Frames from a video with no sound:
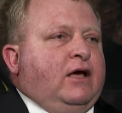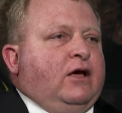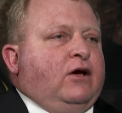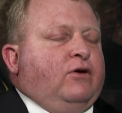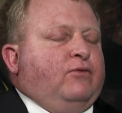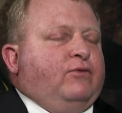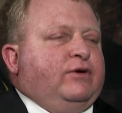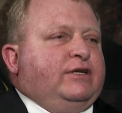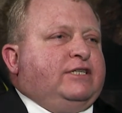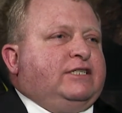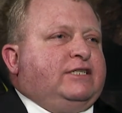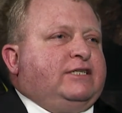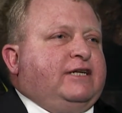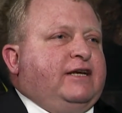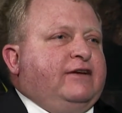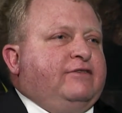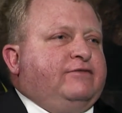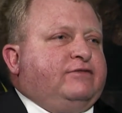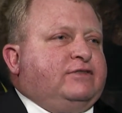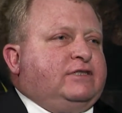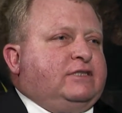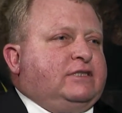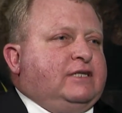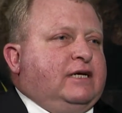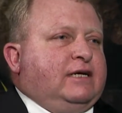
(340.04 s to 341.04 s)
which
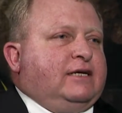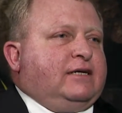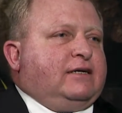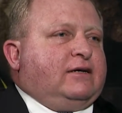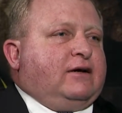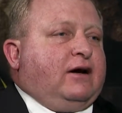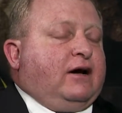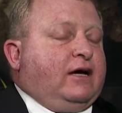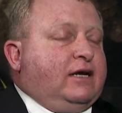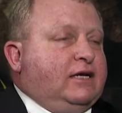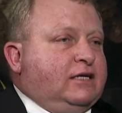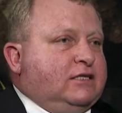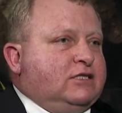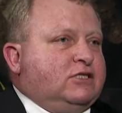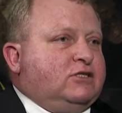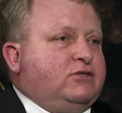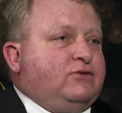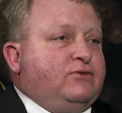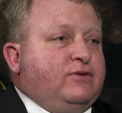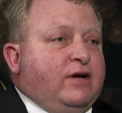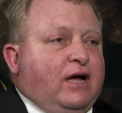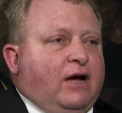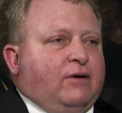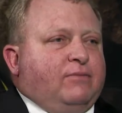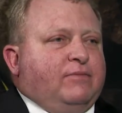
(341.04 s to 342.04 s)
gives guidance
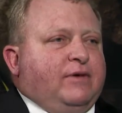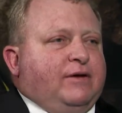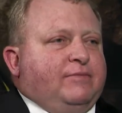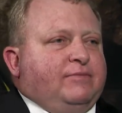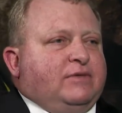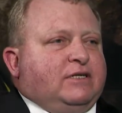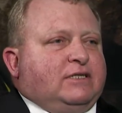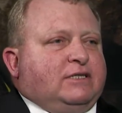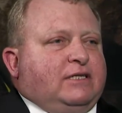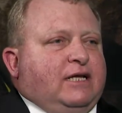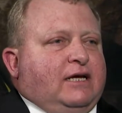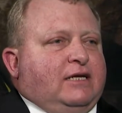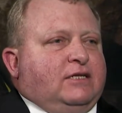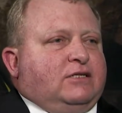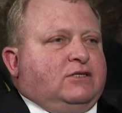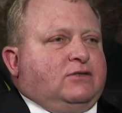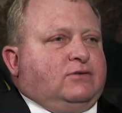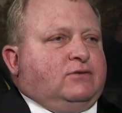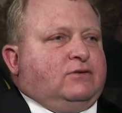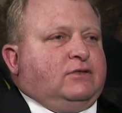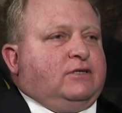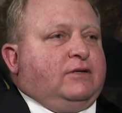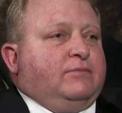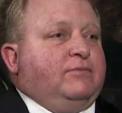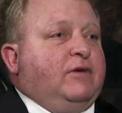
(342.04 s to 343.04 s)
to our member states
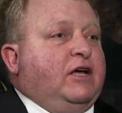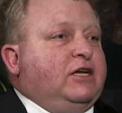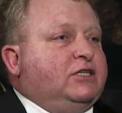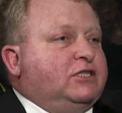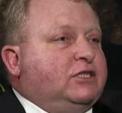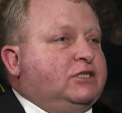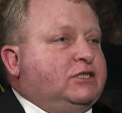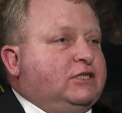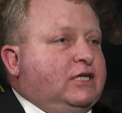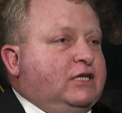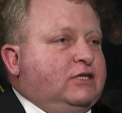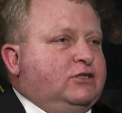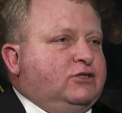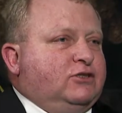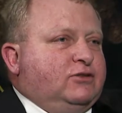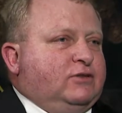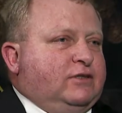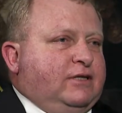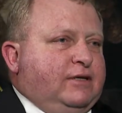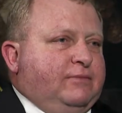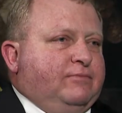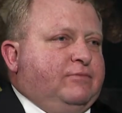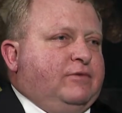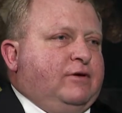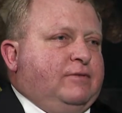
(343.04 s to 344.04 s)
on the measures they should
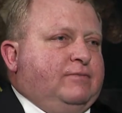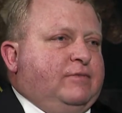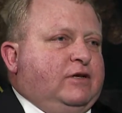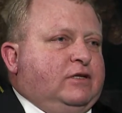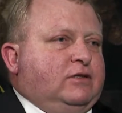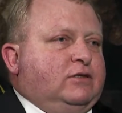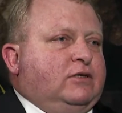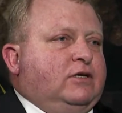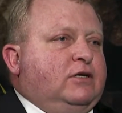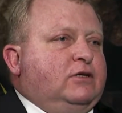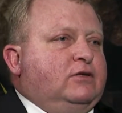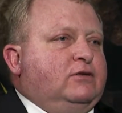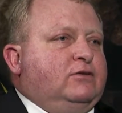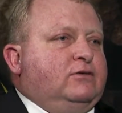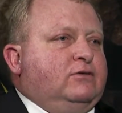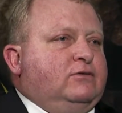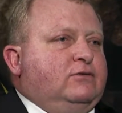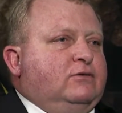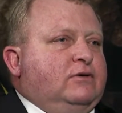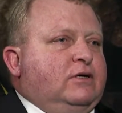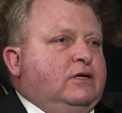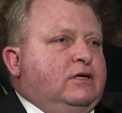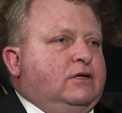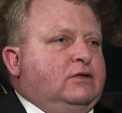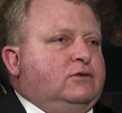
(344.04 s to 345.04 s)
implement
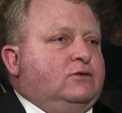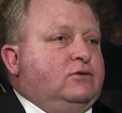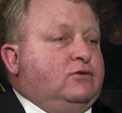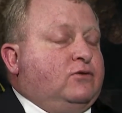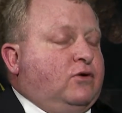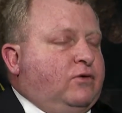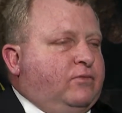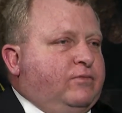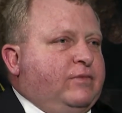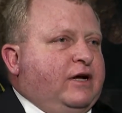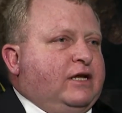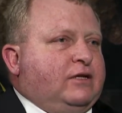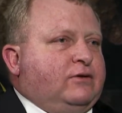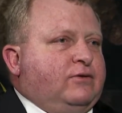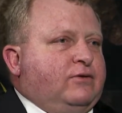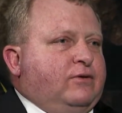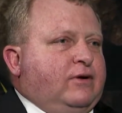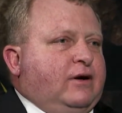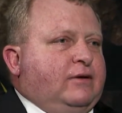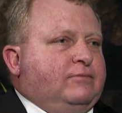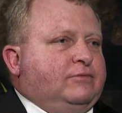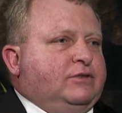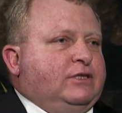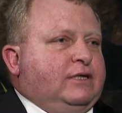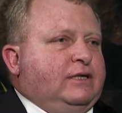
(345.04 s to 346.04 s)
to combat
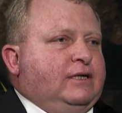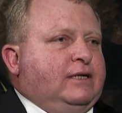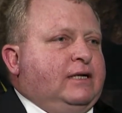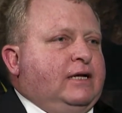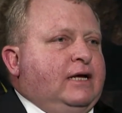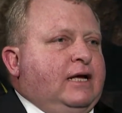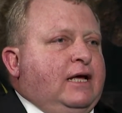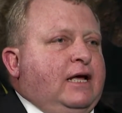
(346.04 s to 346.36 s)
corruption.